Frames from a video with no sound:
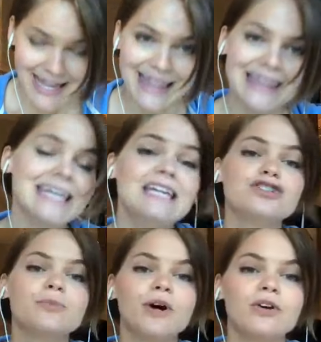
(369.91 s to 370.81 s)

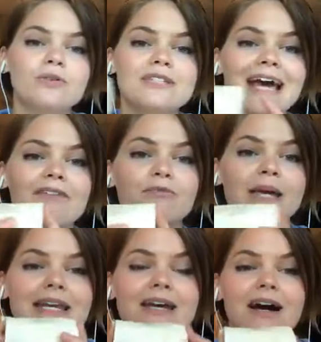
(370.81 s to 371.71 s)
These bones have
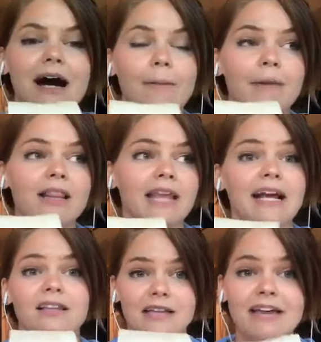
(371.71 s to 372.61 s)
been like
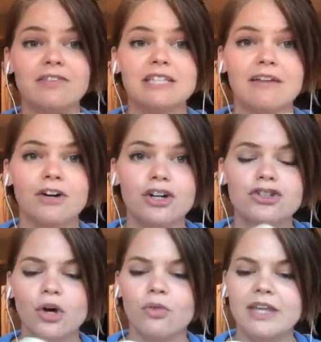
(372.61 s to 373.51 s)
a lifesaver.
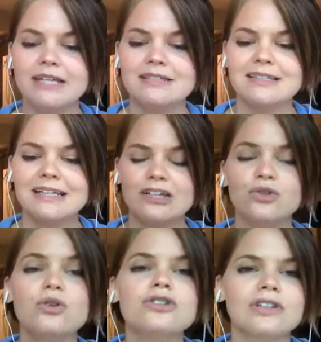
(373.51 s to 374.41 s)
So these
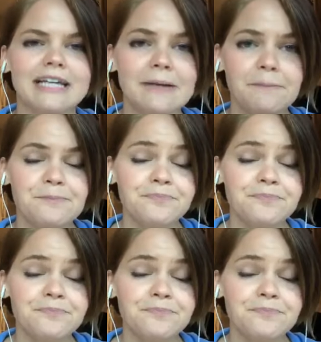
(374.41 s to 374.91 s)
usually,